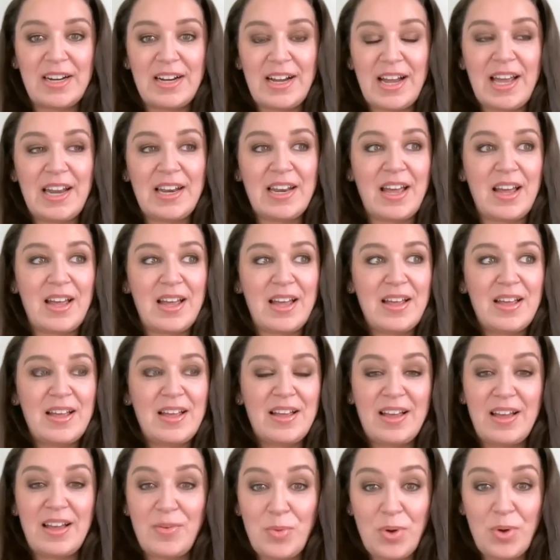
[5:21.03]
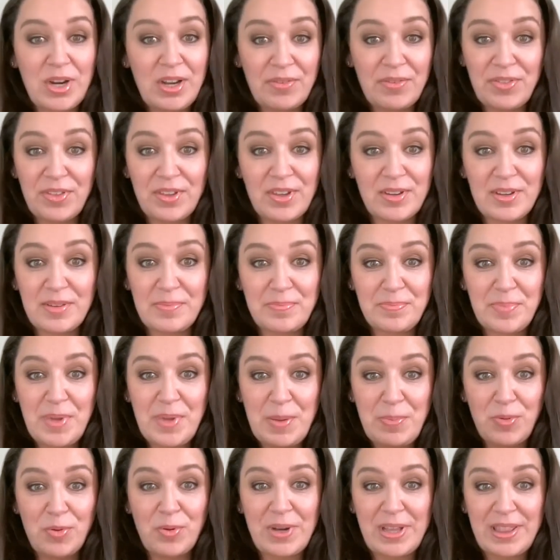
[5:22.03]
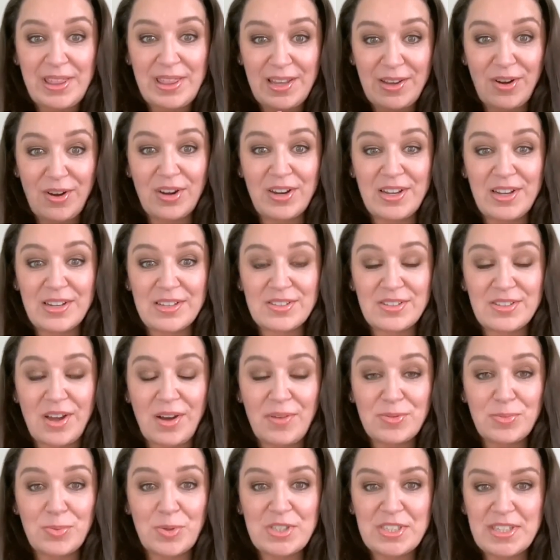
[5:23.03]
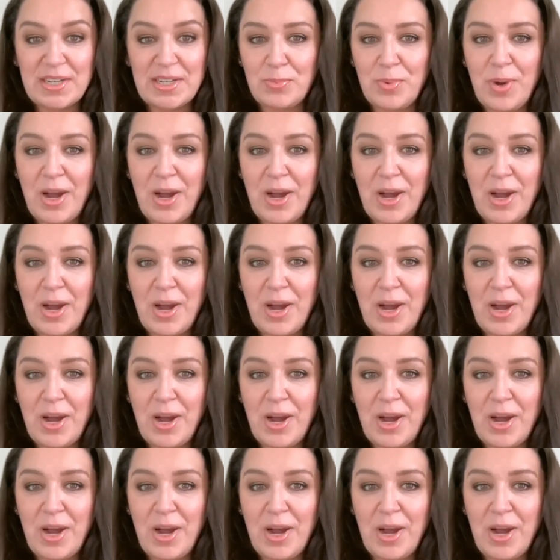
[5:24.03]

And one of the people in the audience afterwards said,